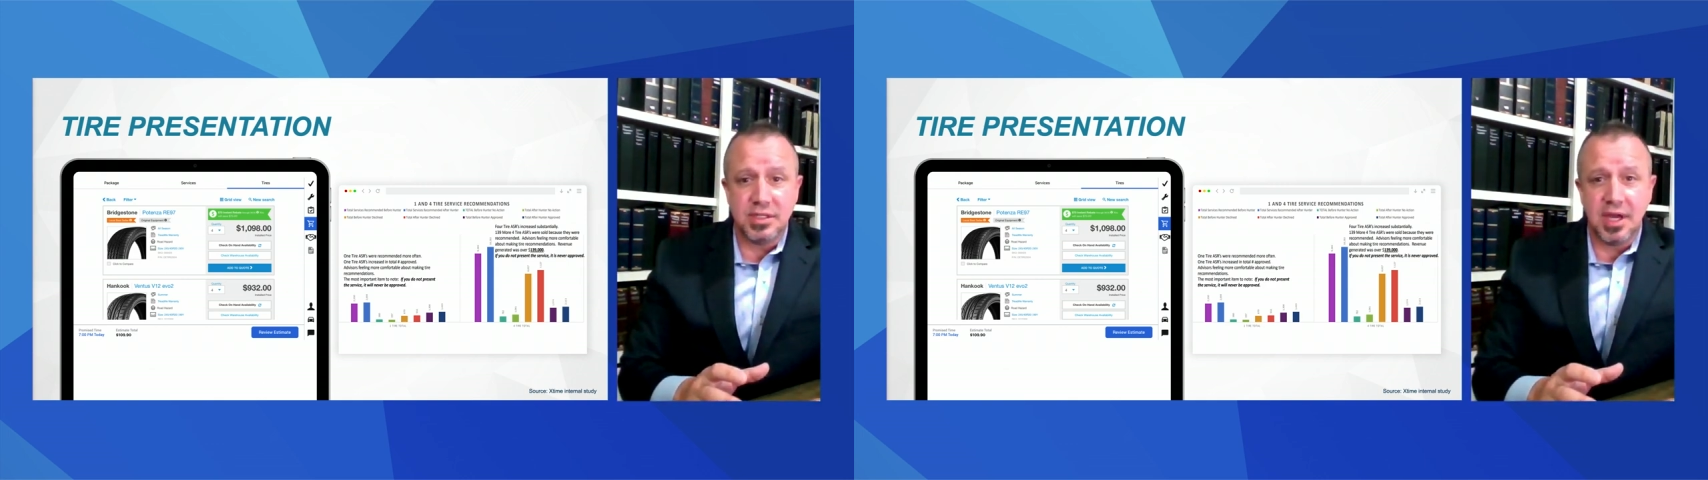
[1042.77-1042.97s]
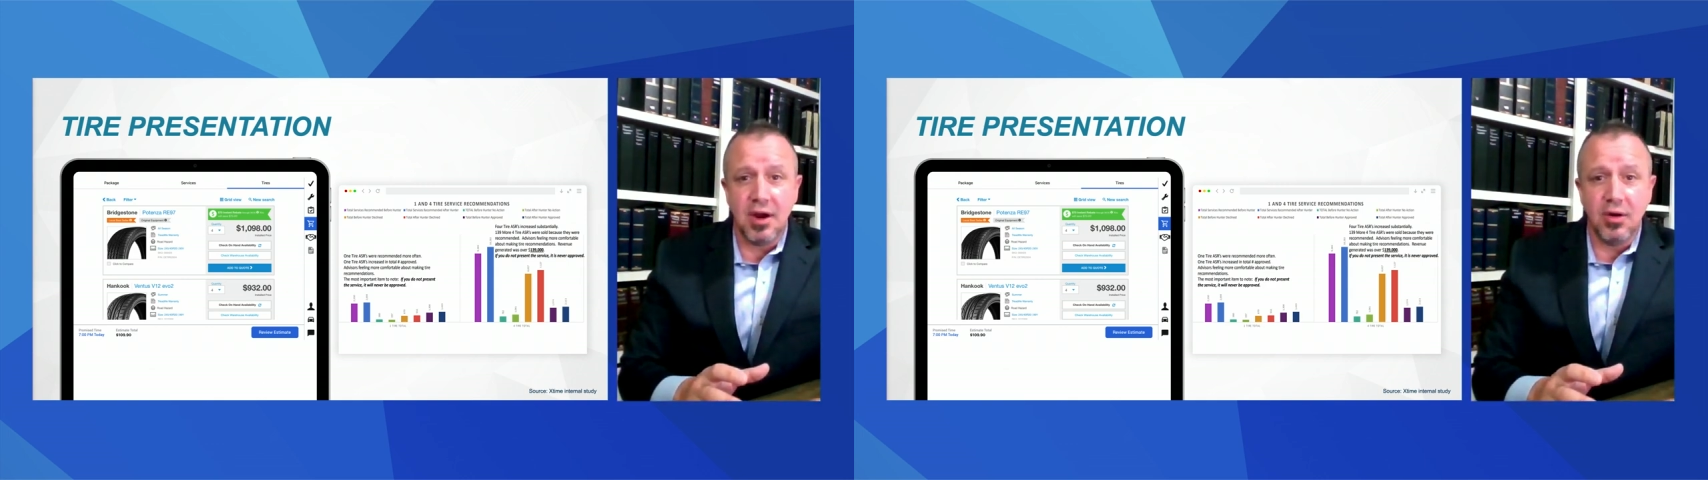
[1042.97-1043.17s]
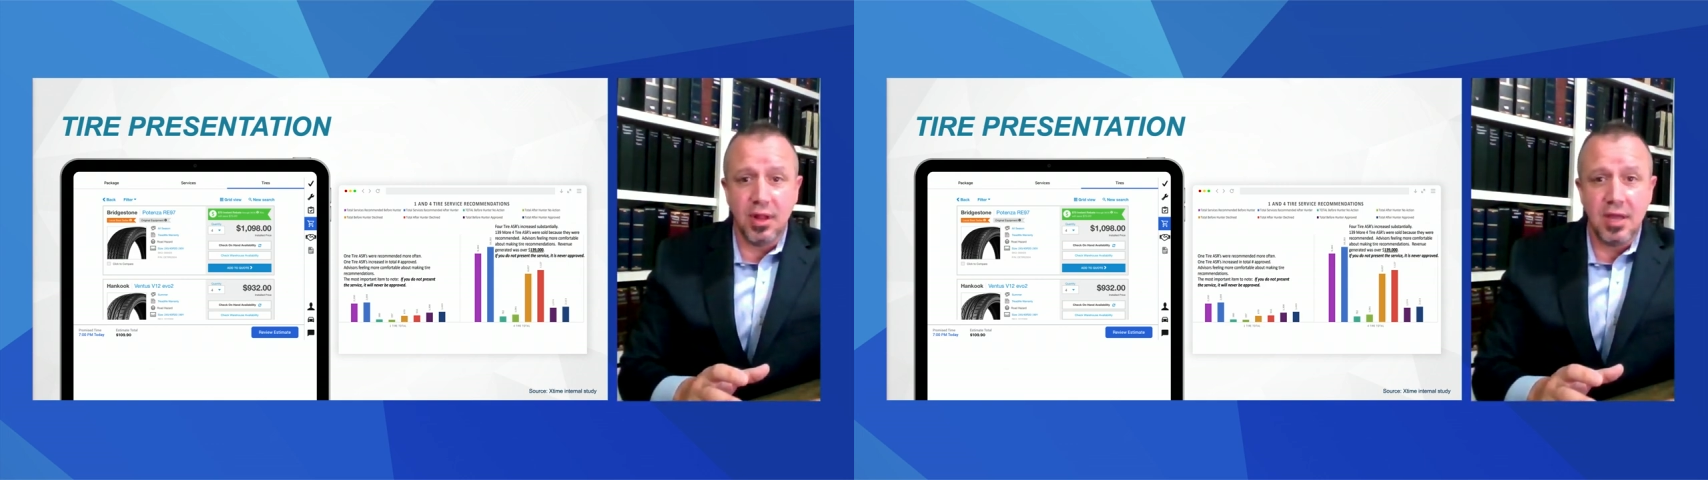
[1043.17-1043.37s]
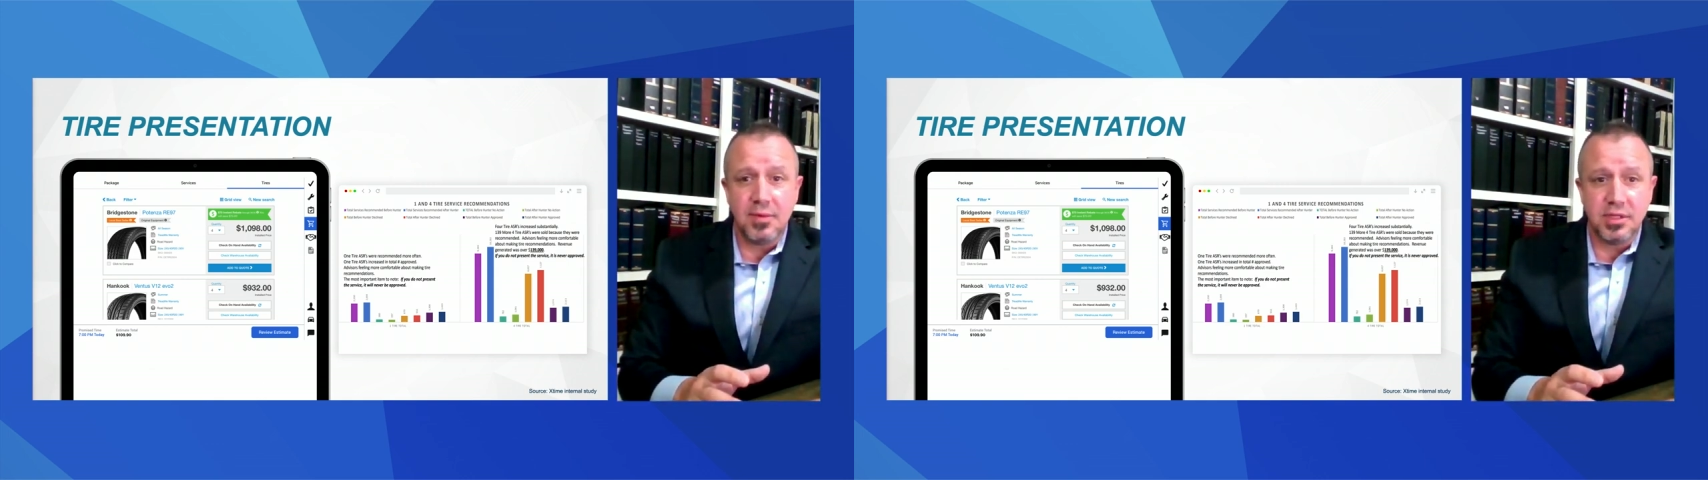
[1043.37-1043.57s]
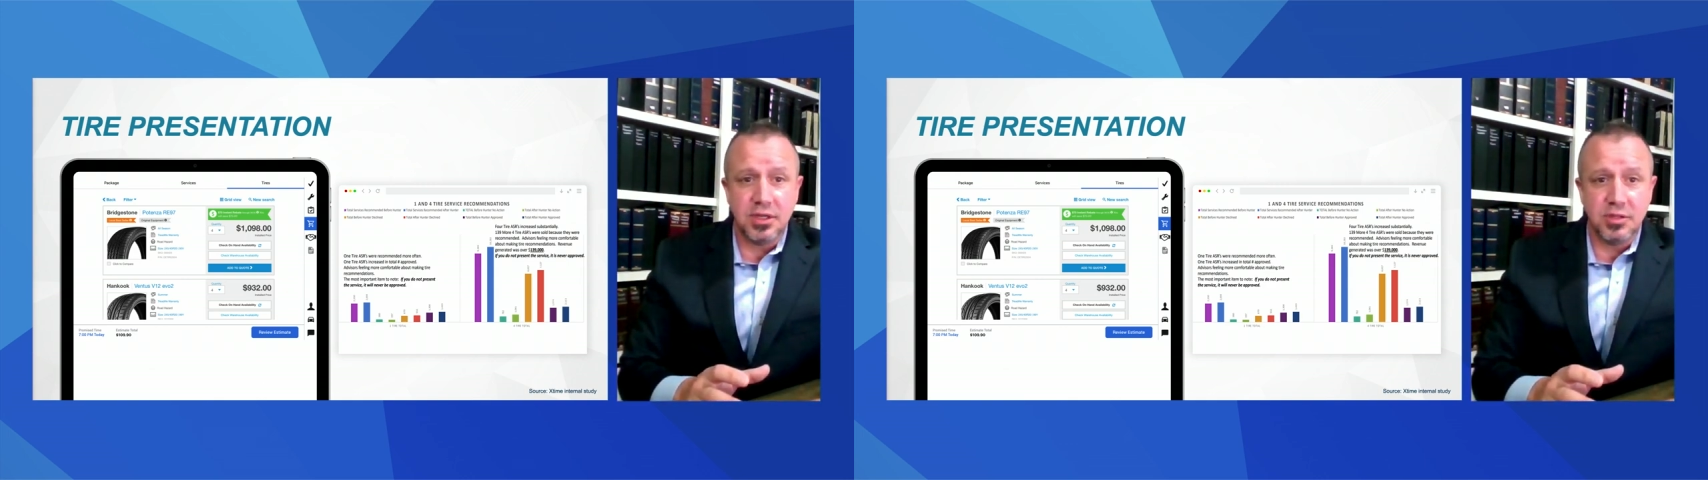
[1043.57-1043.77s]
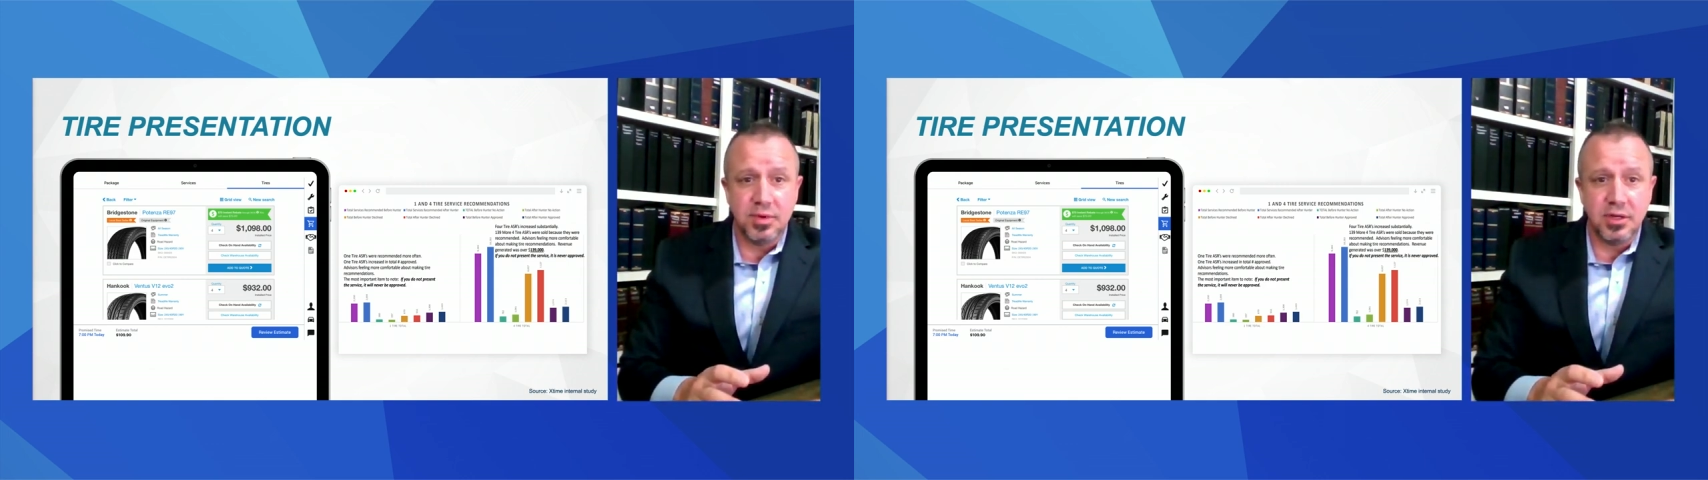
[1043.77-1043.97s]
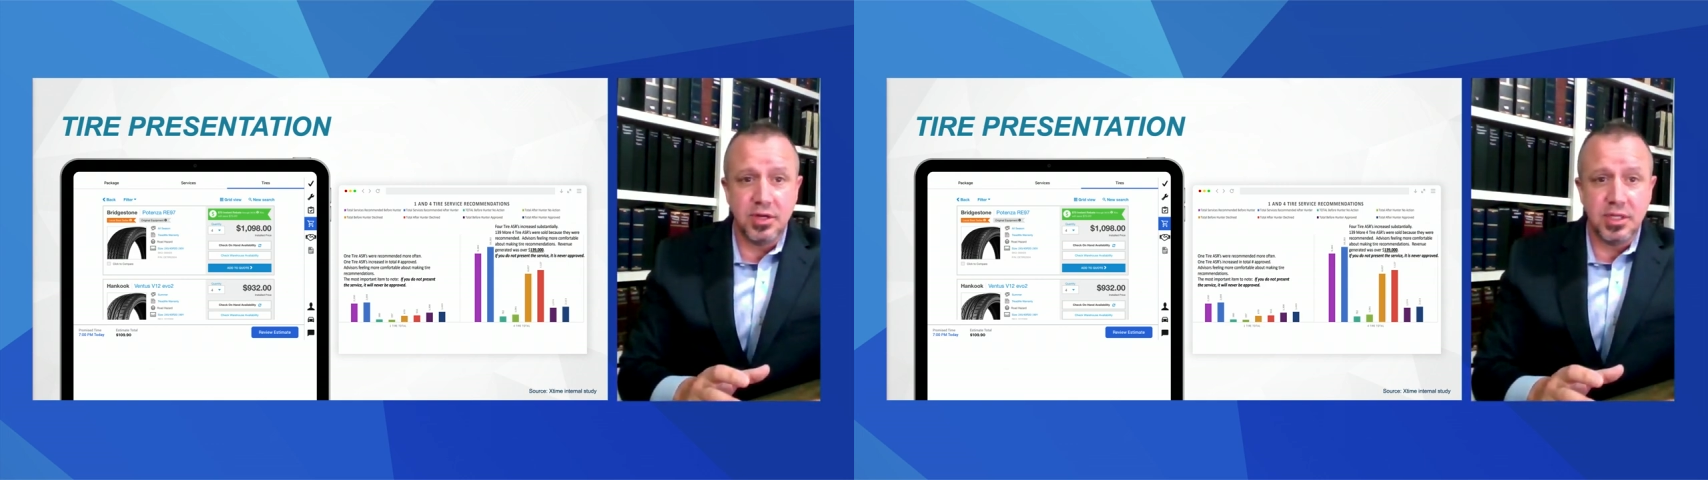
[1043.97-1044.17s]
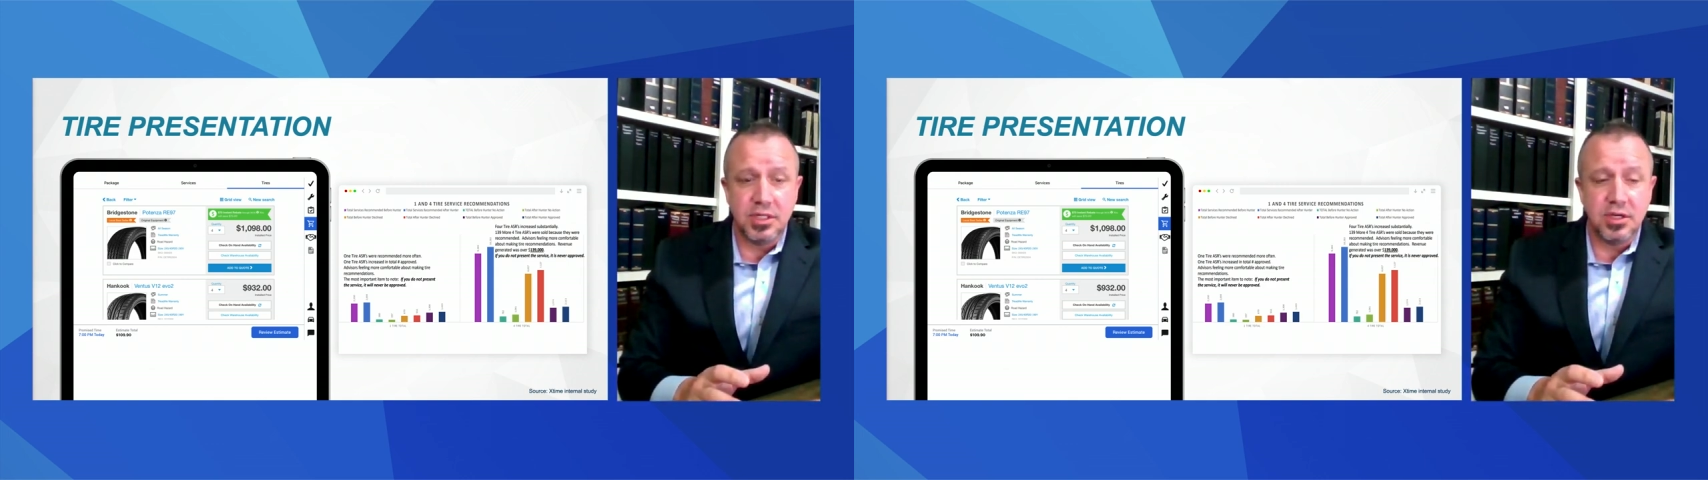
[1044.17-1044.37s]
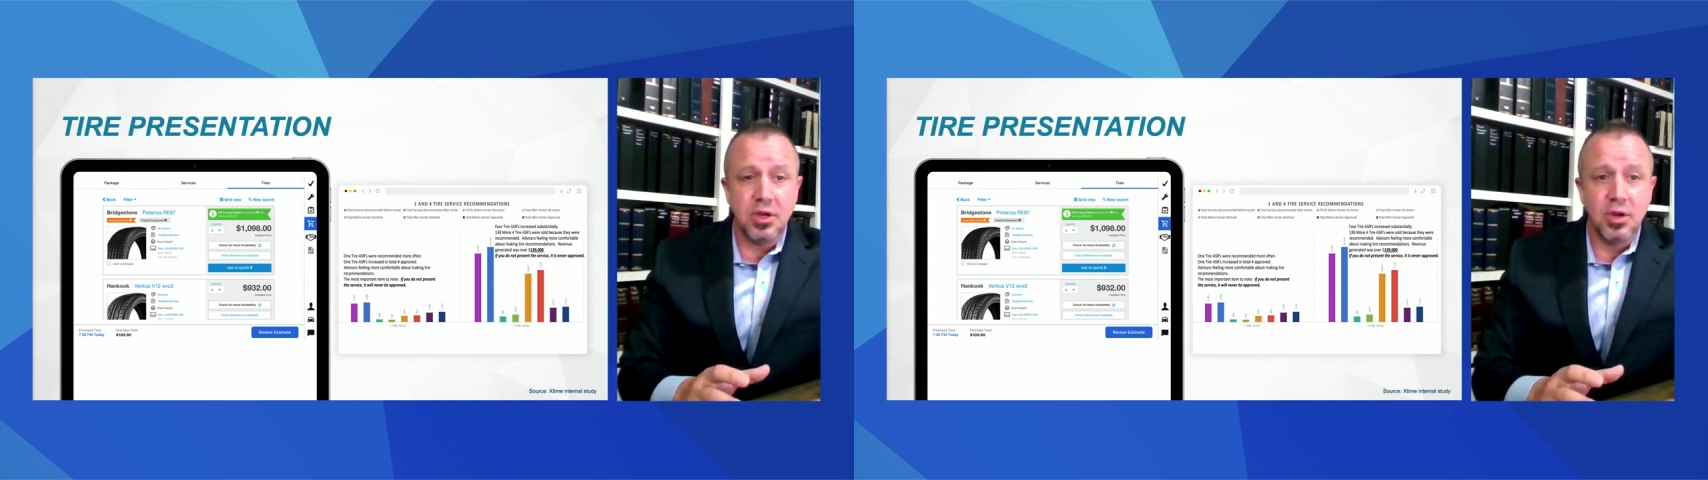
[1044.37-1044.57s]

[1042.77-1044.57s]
tire and alignment sales penetration,